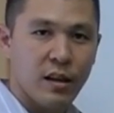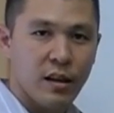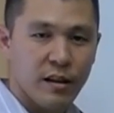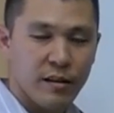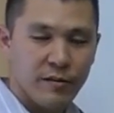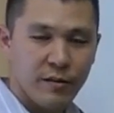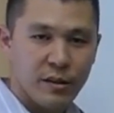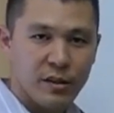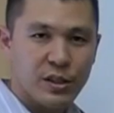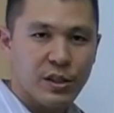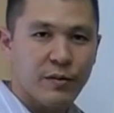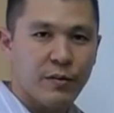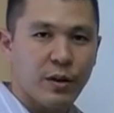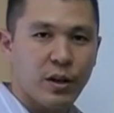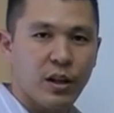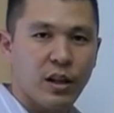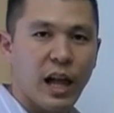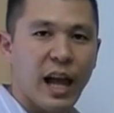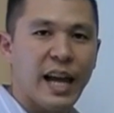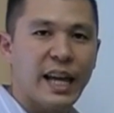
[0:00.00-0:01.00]
First of
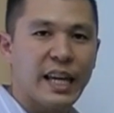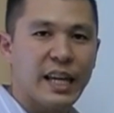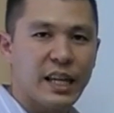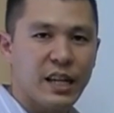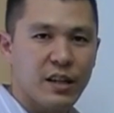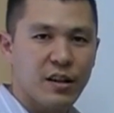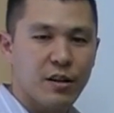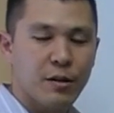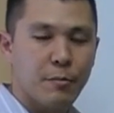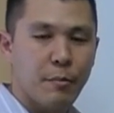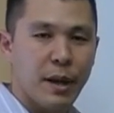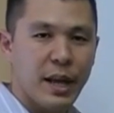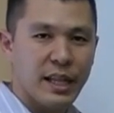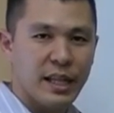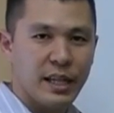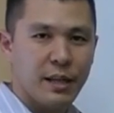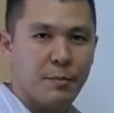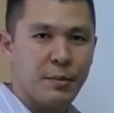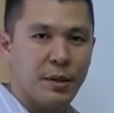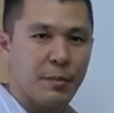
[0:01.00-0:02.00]
all, I hear
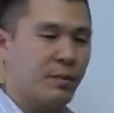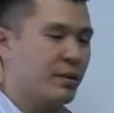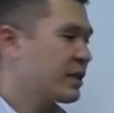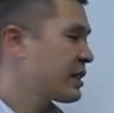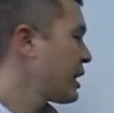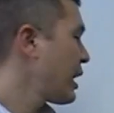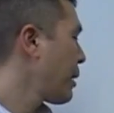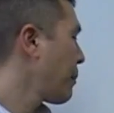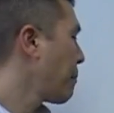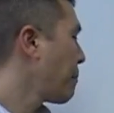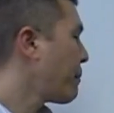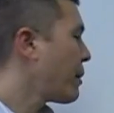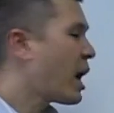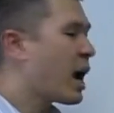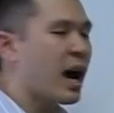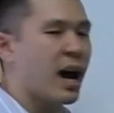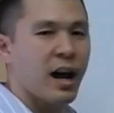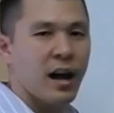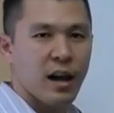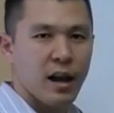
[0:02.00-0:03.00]
many people say
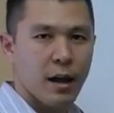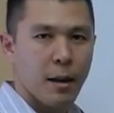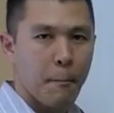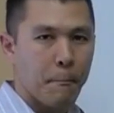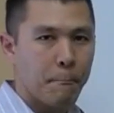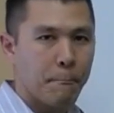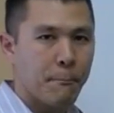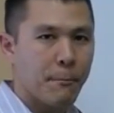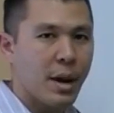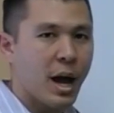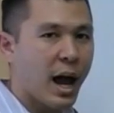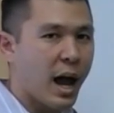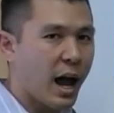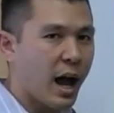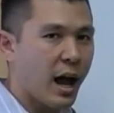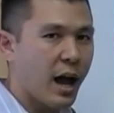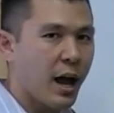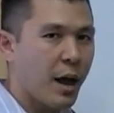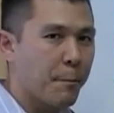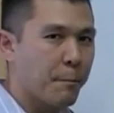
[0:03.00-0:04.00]
ma, ma,
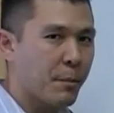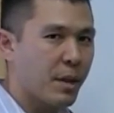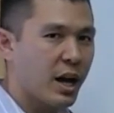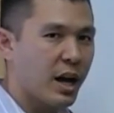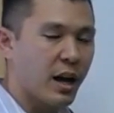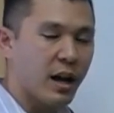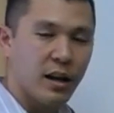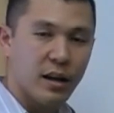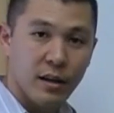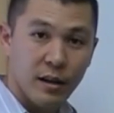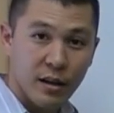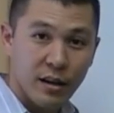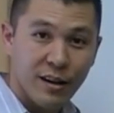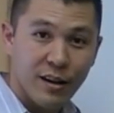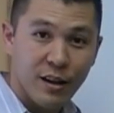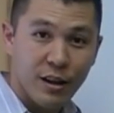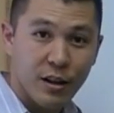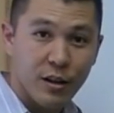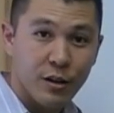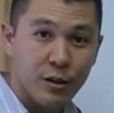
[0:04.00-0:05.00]
ma.
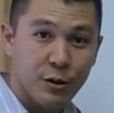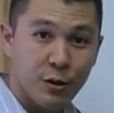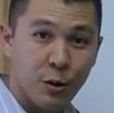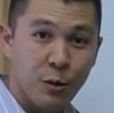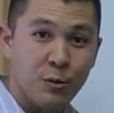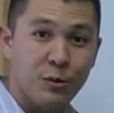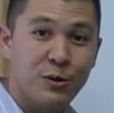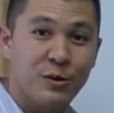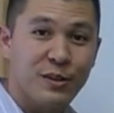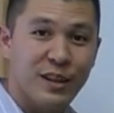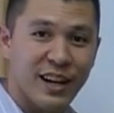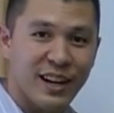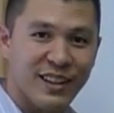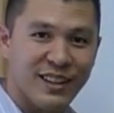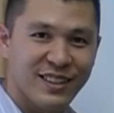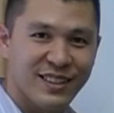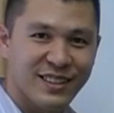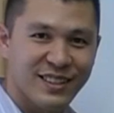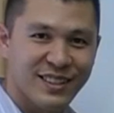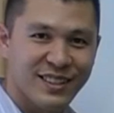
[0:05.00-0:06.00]
Don't do that.
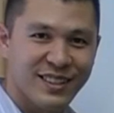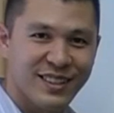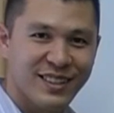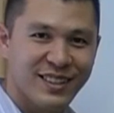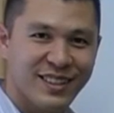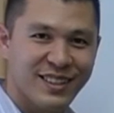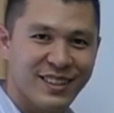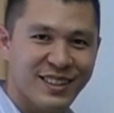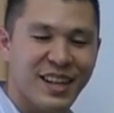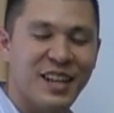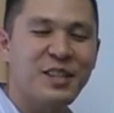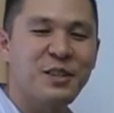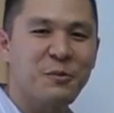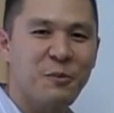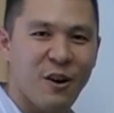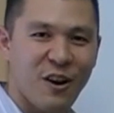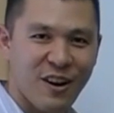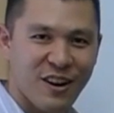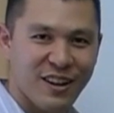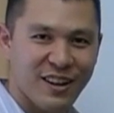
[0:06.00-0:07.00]
That's
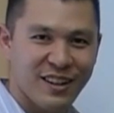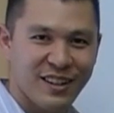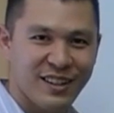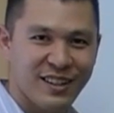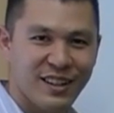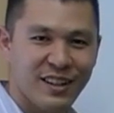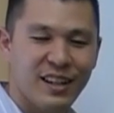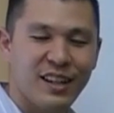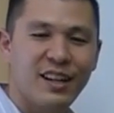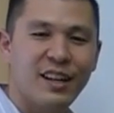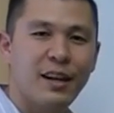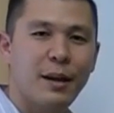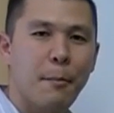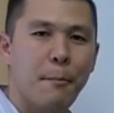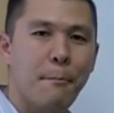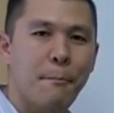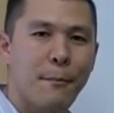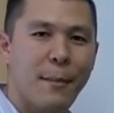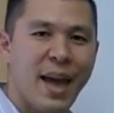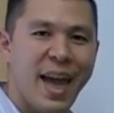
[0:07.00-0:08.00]
wrong.
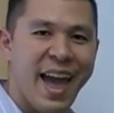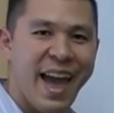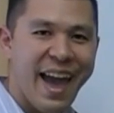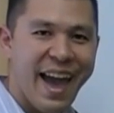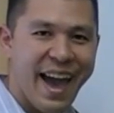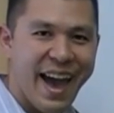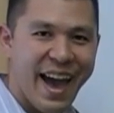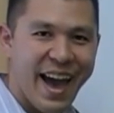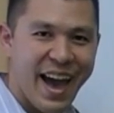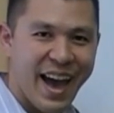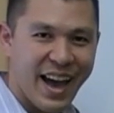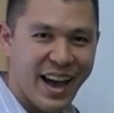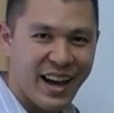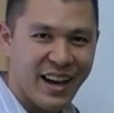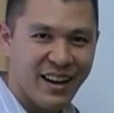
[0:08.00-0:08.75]
Ma.